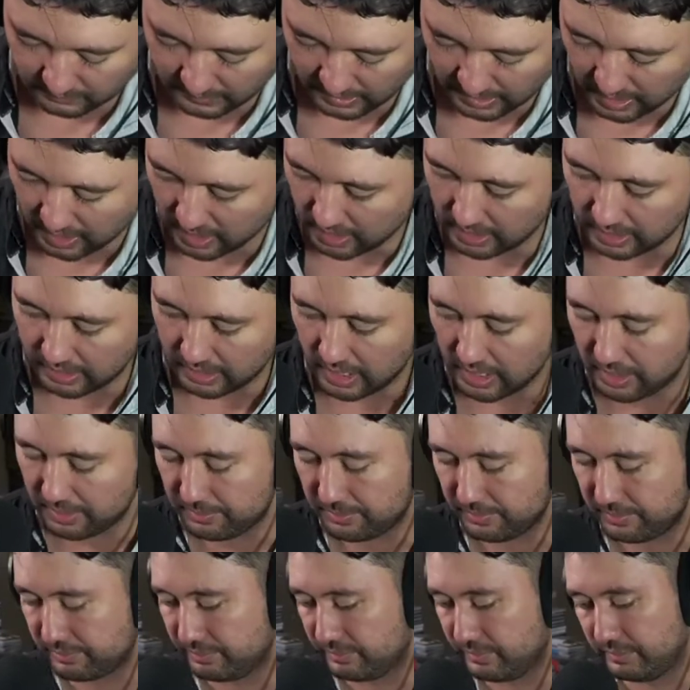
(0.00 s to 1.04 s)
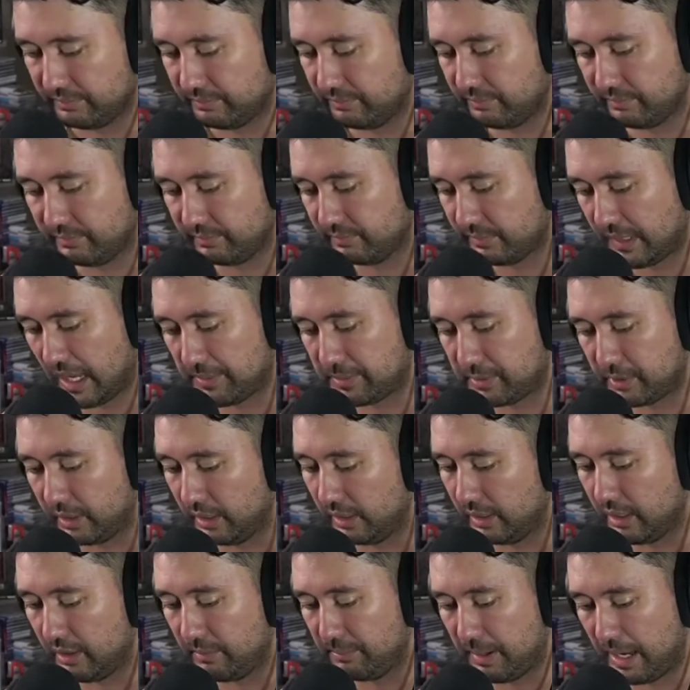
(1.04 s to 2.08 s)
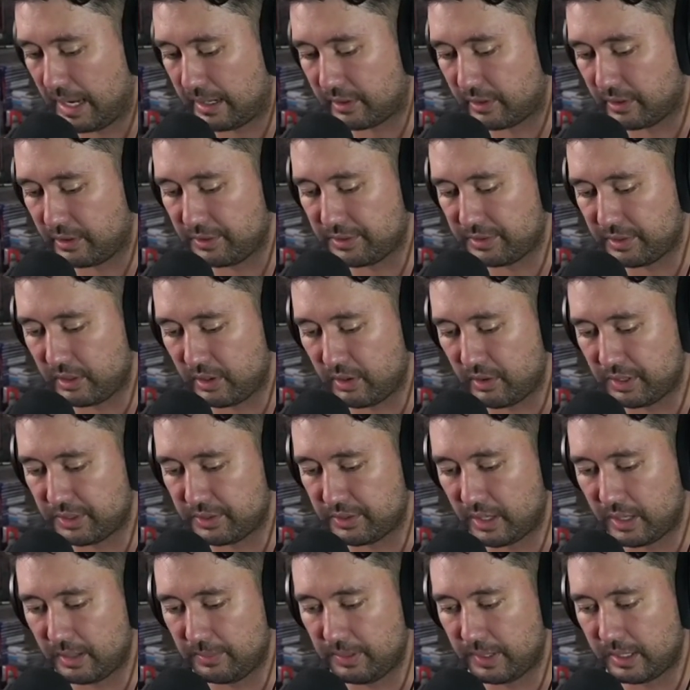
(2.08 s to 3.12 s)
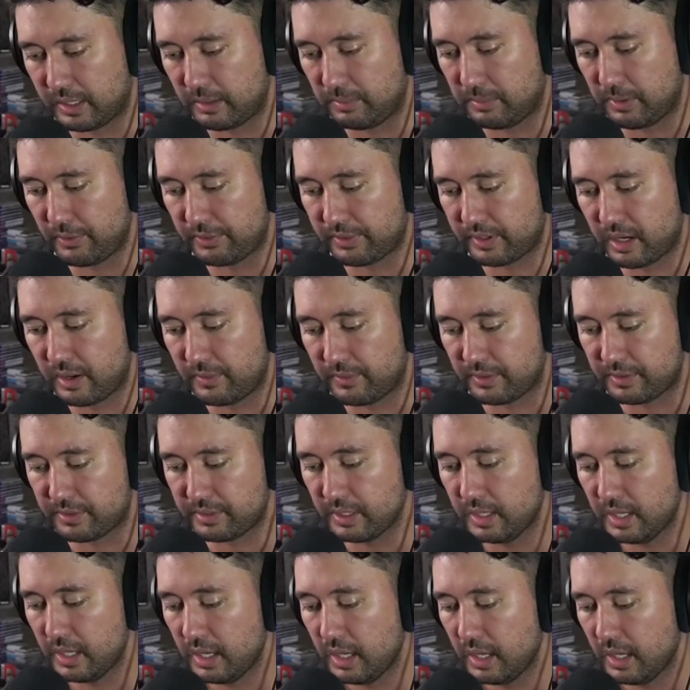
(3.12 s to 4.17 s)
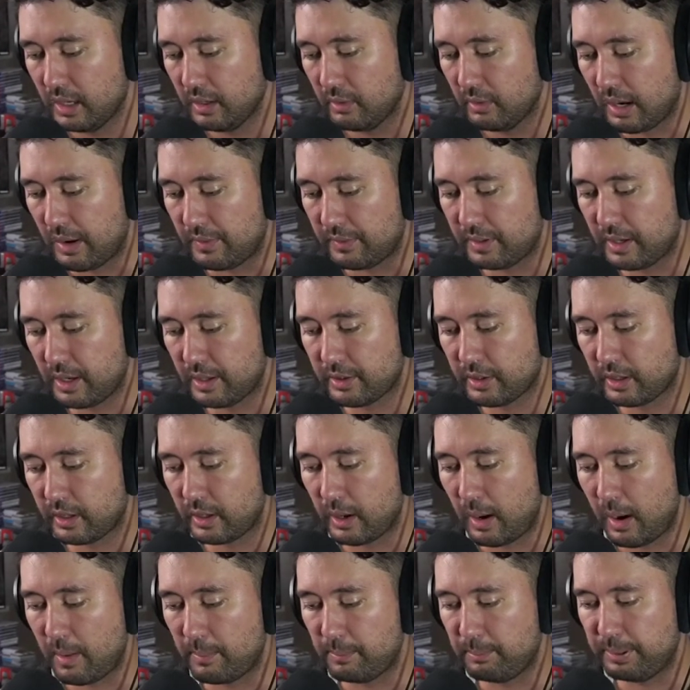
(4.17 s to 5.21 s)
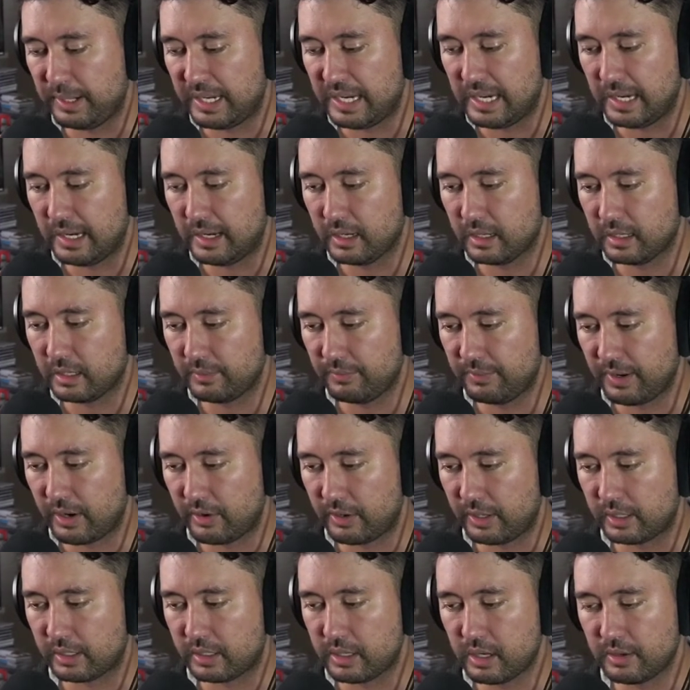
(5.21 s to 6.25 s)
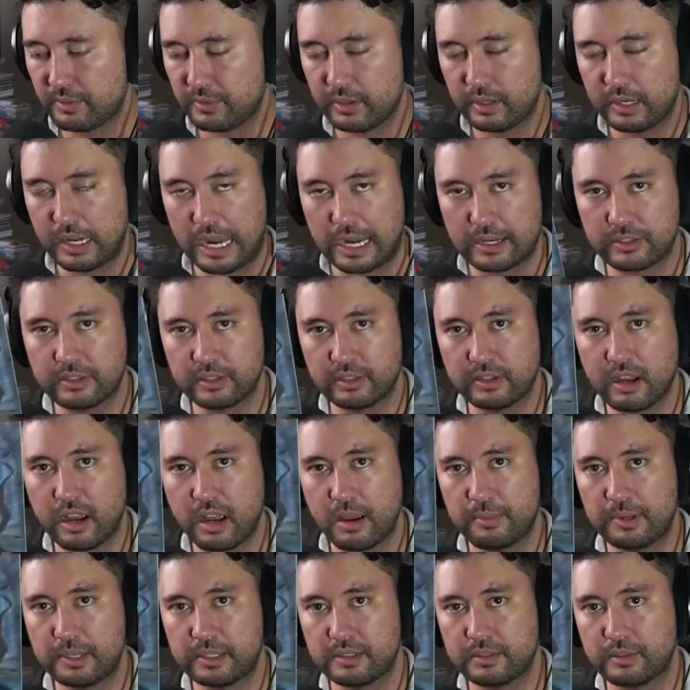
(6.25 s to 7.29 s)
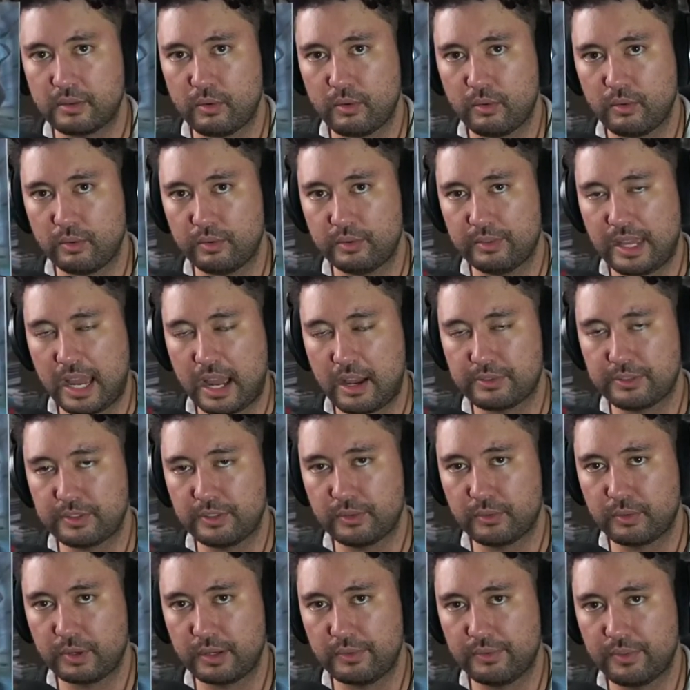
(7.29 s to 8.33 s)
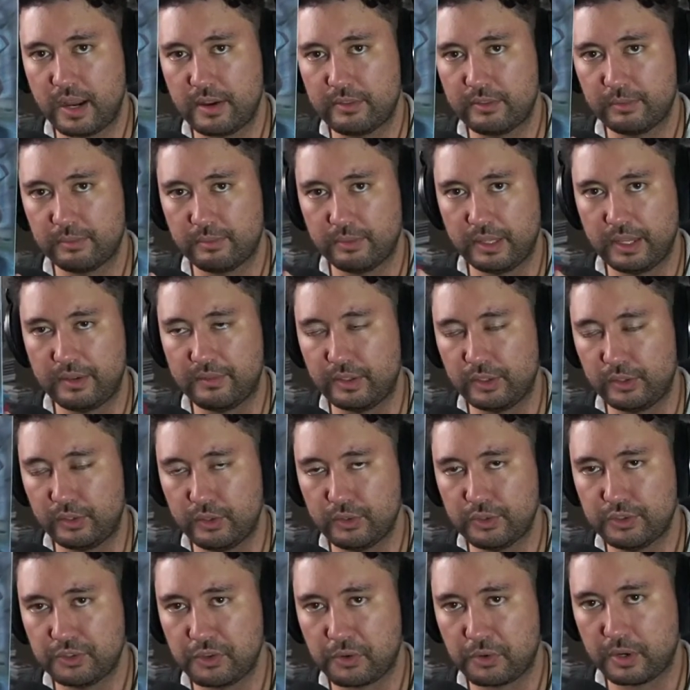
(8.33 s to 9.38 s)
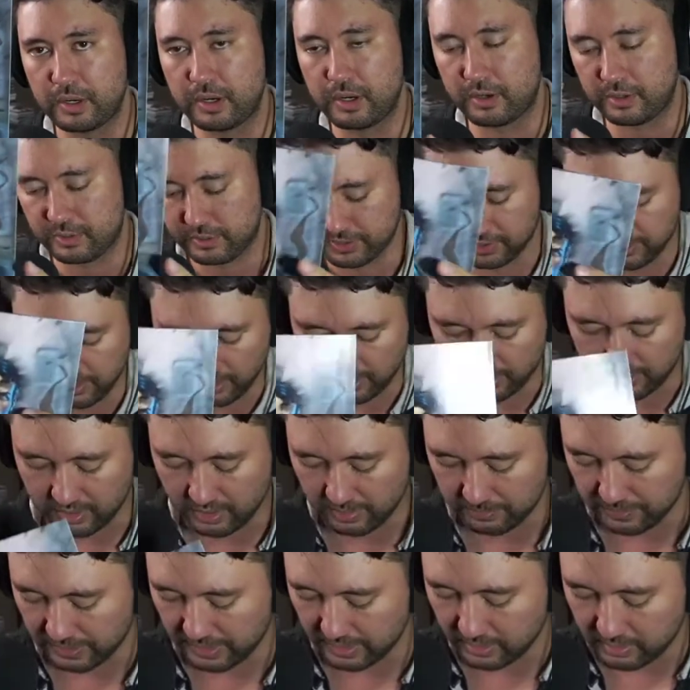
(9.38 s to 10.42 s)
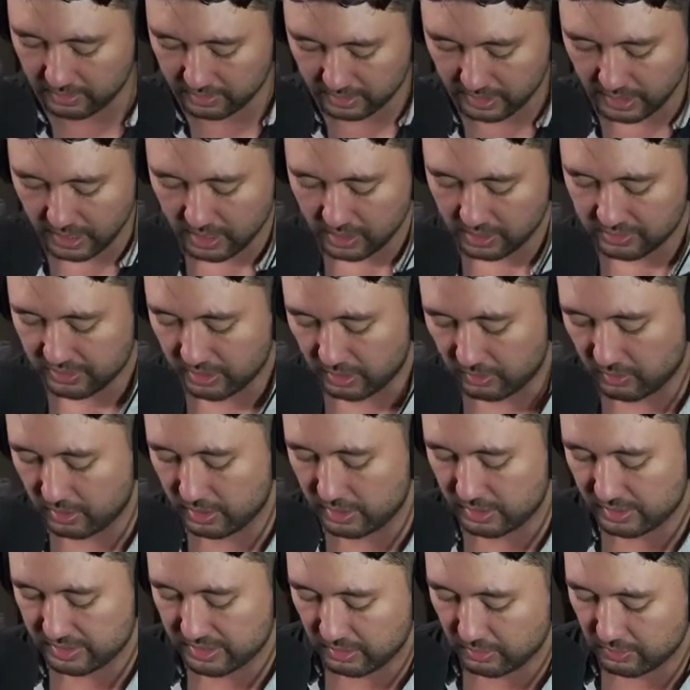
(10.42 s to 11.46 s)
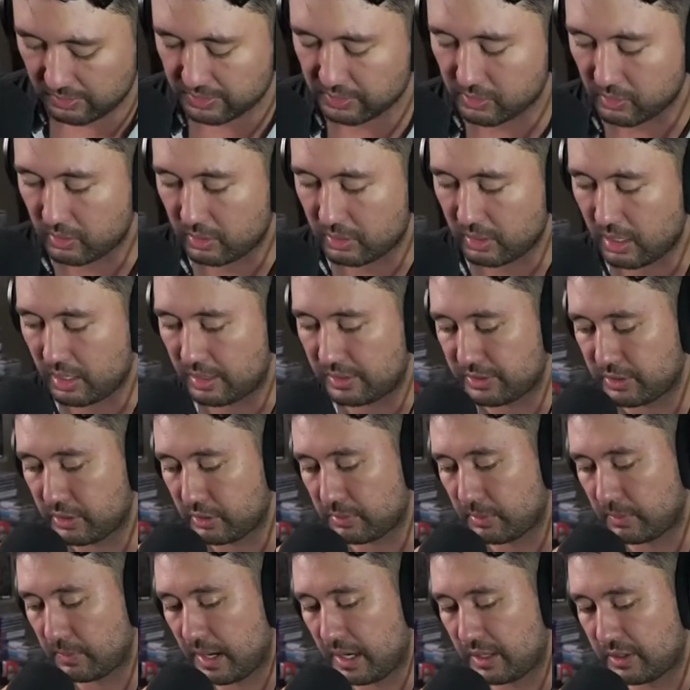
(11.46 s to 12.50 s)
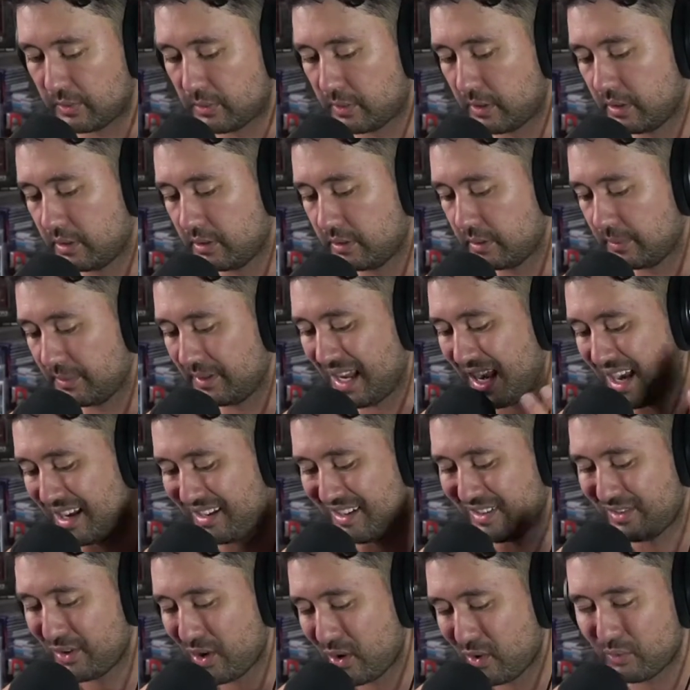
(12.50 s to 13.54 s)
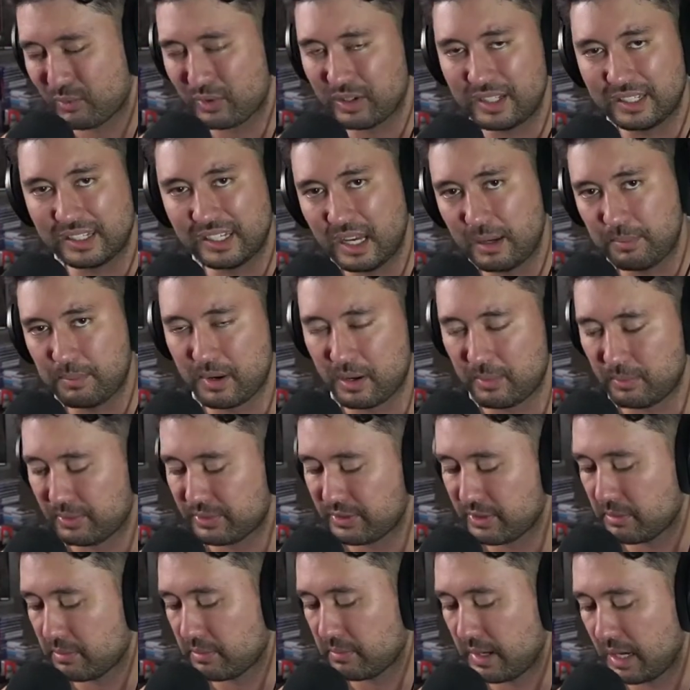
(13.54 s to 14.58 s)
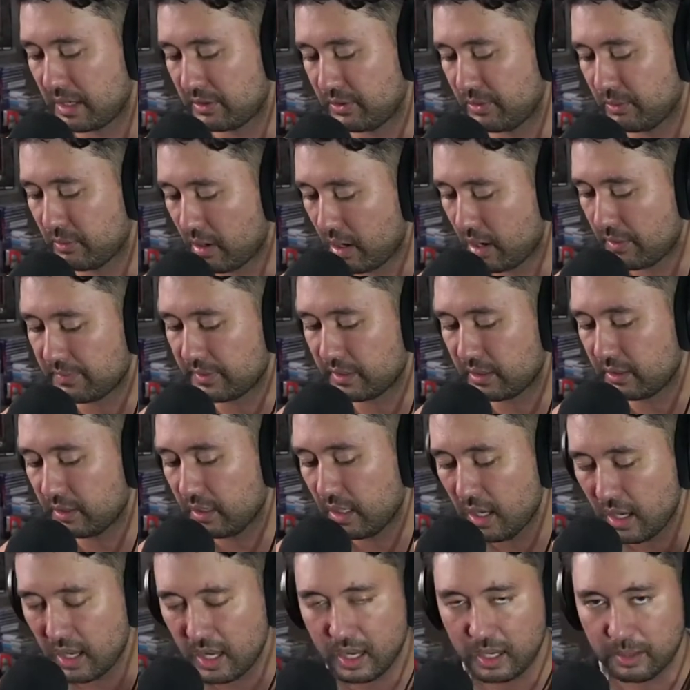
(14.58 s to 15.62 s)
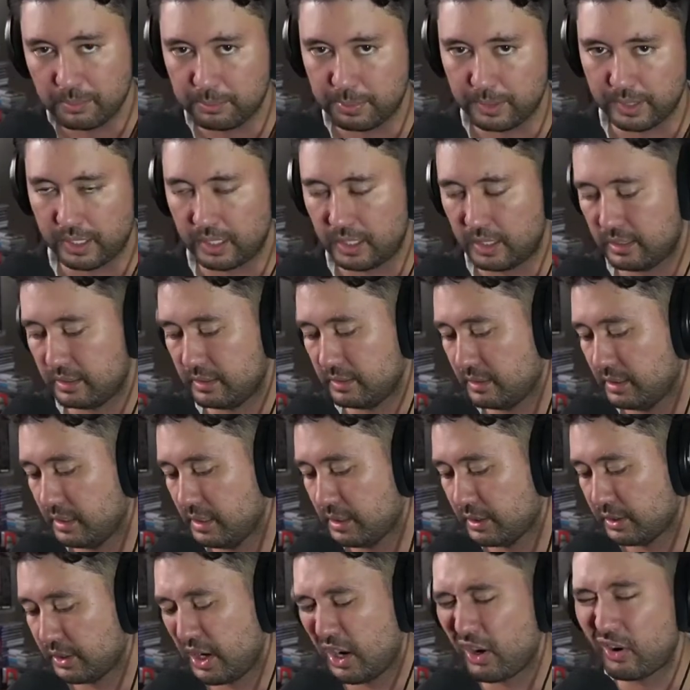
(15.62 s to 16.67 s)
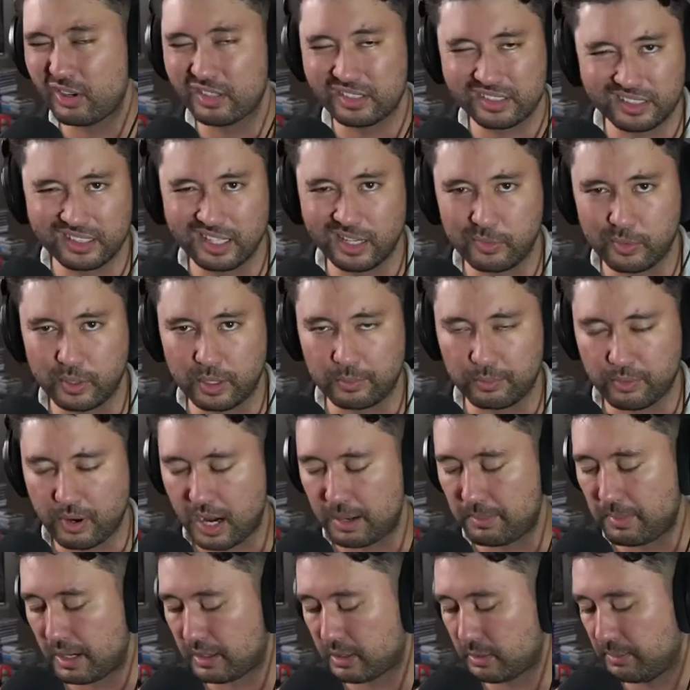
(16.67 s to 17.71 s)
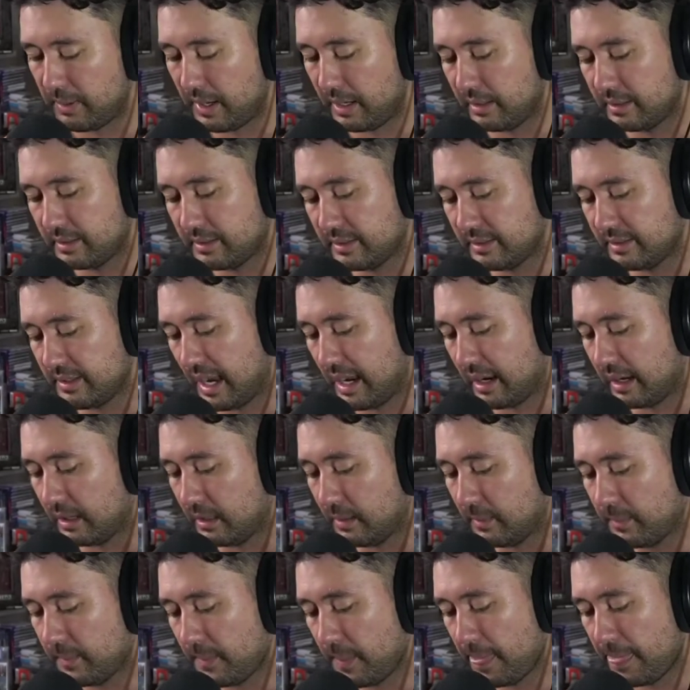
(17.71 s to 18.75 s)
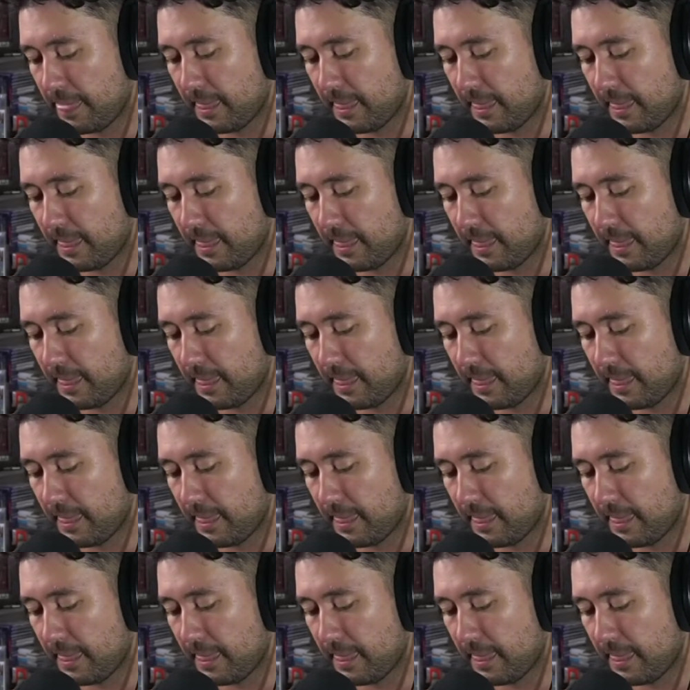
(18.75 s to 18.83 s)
I'm absolutely love Batgirl, so I always try to pick up both covers. We have another B variant cover, Action Comics 1025. I believe a new story arc is starting up here, so I wanted to see what was going on in Superman's world. I don't really keep up with Superman too often, but curious to see where Brian Michael Bendis is taking them.